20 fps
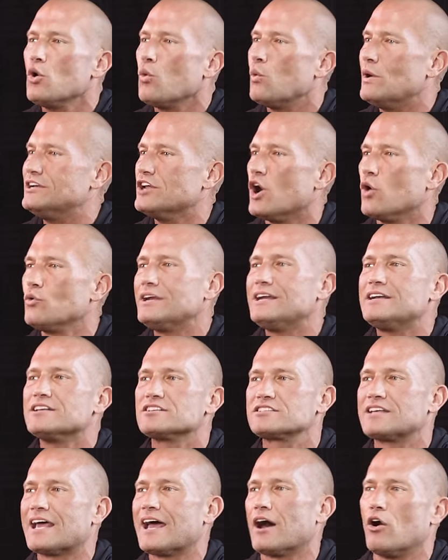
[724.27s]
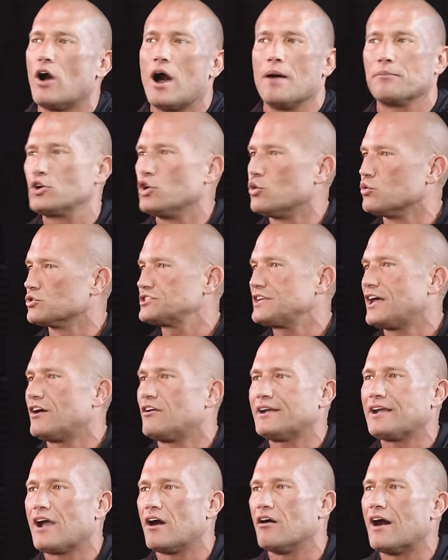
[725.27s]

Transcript: We don't need to sell. I'm cool selling.